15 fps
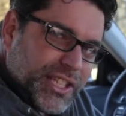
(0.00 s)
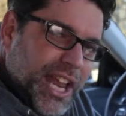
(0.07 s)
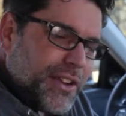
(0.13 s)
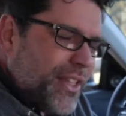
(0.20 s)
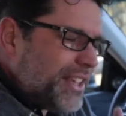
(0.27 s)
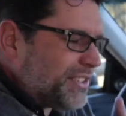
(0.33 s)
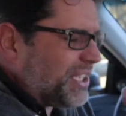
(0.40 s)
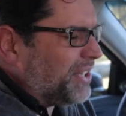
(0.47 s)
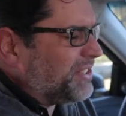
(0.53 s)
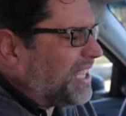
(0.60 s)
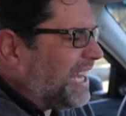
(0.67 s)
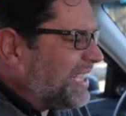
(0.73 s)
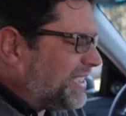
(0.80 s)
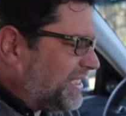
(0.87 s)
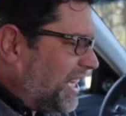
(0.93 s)
And I know that sounds
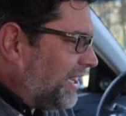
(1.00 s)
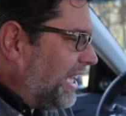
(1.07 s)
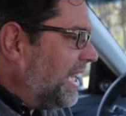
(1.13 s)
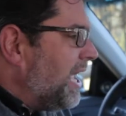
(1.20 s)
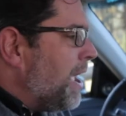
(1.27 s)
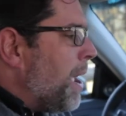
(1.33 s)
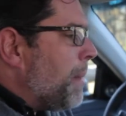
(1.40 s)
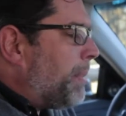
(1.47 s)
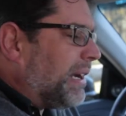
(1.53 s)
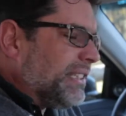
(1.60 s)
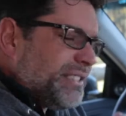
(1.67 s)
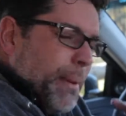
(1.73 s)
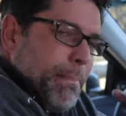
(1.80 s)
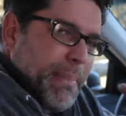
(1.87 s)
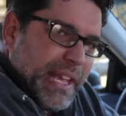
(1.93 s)
kind of silly, but
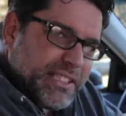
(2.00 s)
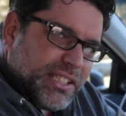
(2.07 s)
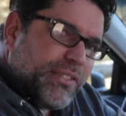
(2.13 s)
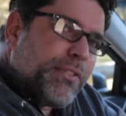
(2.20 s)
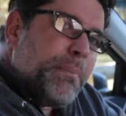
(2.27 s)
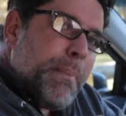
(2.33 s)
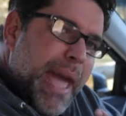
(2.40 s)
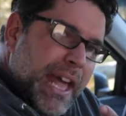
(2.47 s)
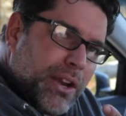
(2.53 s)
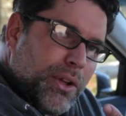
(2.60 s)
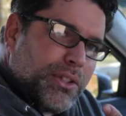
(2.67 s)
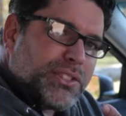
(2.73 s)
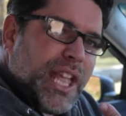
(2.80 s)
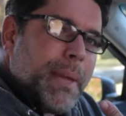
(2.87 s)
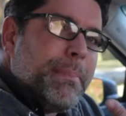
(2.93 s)
it's a mix of
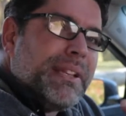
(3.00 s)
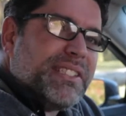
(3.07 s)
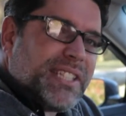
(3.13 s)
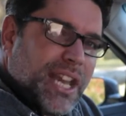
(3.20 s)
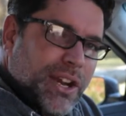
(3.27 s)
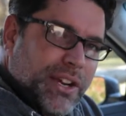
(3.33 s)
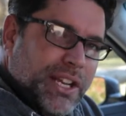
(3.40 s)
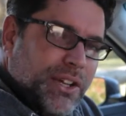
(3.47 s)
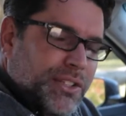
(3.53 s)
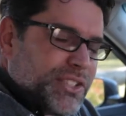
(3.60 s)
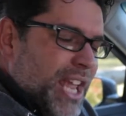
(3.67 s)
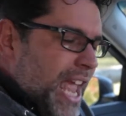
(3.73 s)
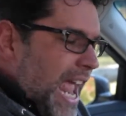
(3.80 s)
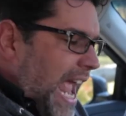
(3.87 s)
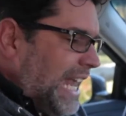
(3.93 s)
metals and materials.